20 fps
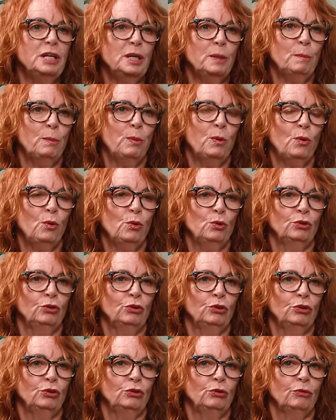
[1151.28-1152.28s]

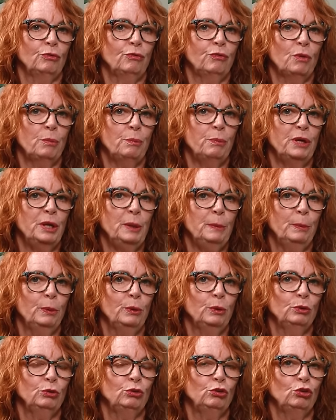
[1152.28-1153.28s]
important for
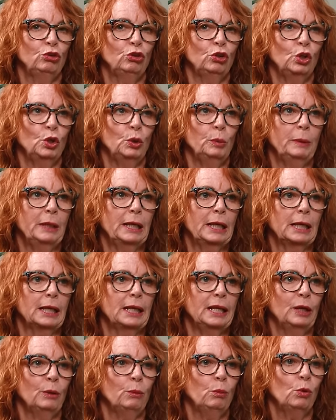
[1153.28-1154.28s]
people to be
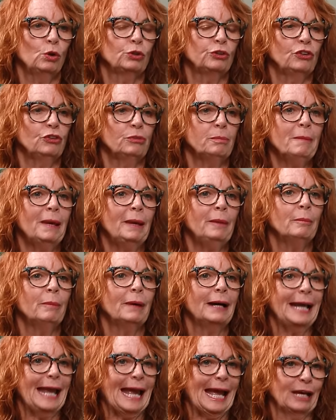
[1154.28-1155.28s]
clear what is meant
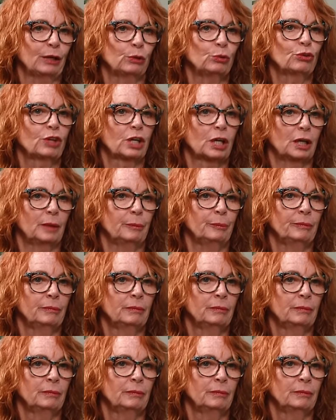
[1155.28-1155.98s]
by outcome.